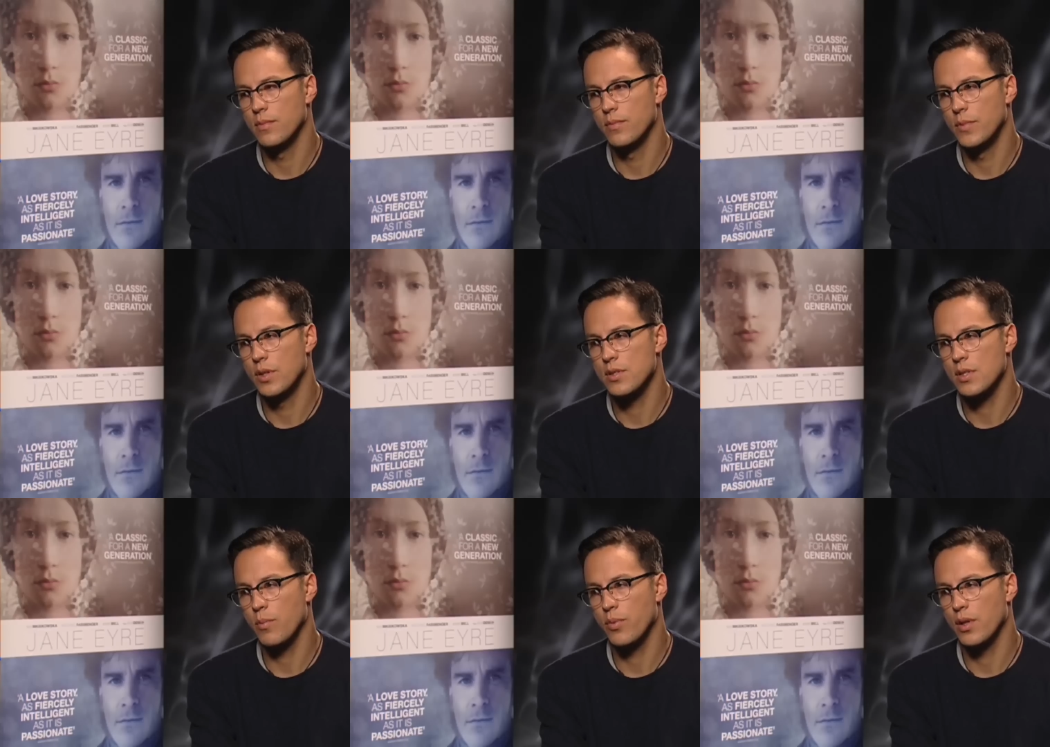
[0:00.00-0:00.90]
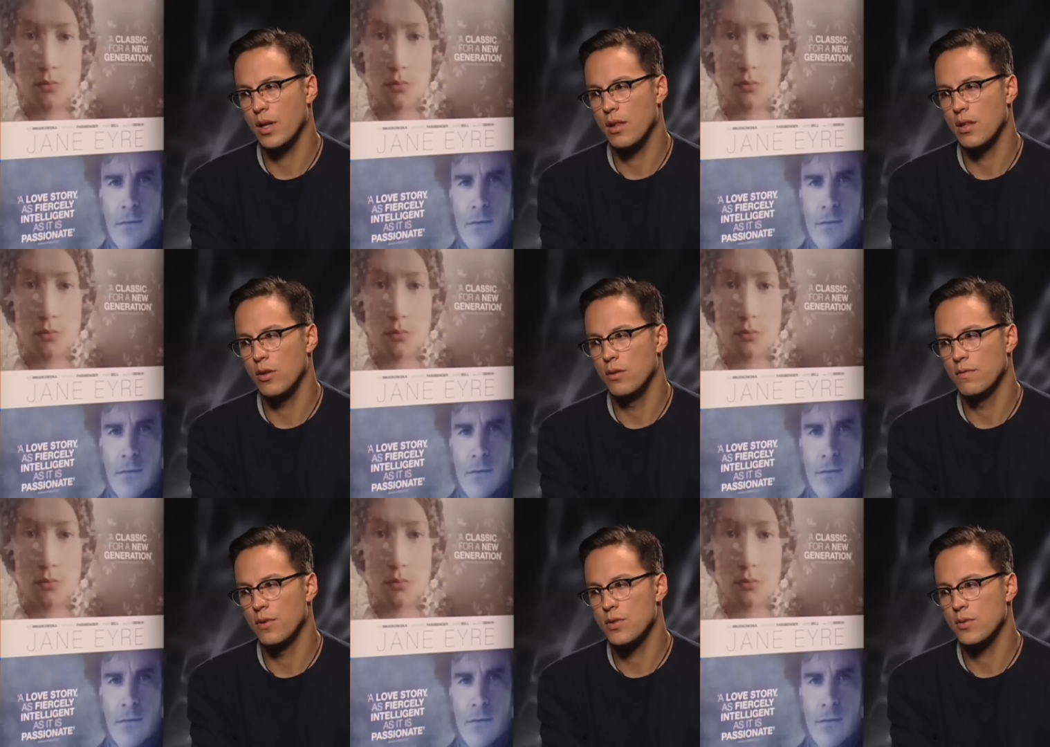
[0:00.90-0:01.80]
Speaker 1: there's something, I think,
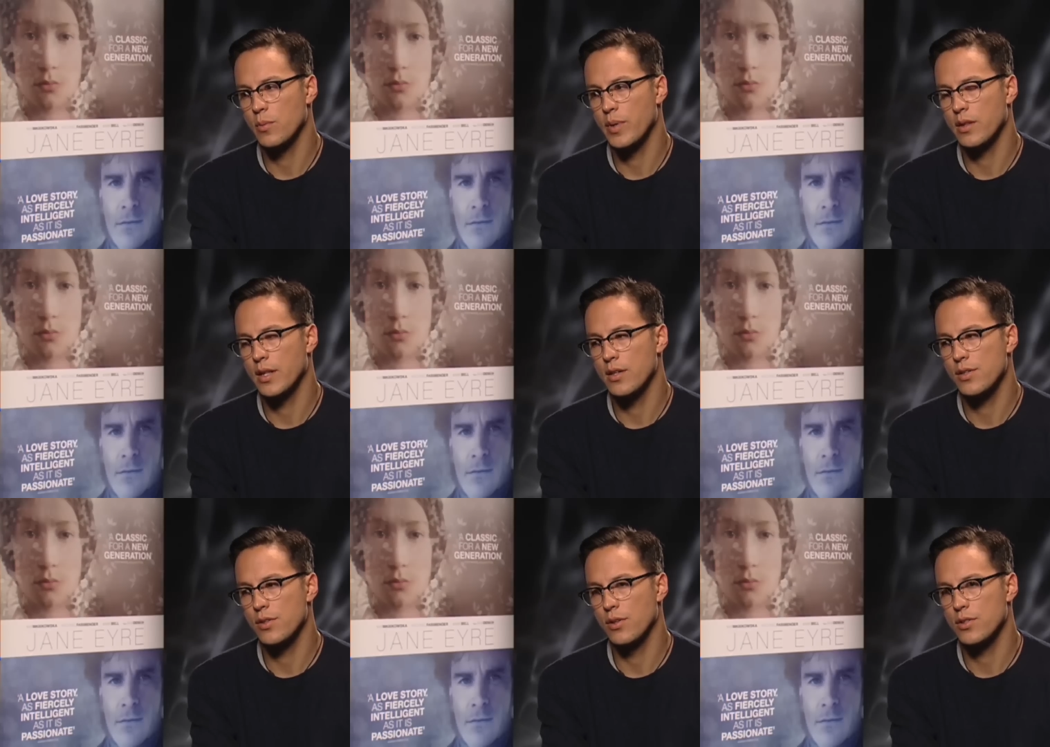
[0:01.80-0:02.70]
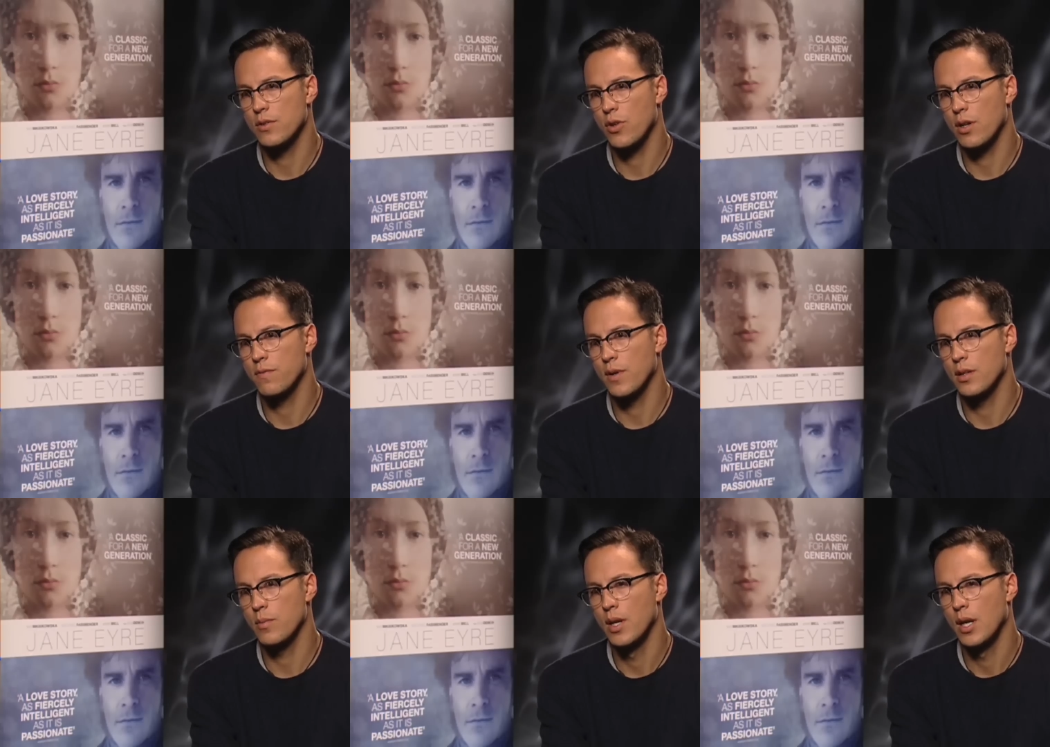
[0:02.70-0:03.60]
universal about that search of trying to find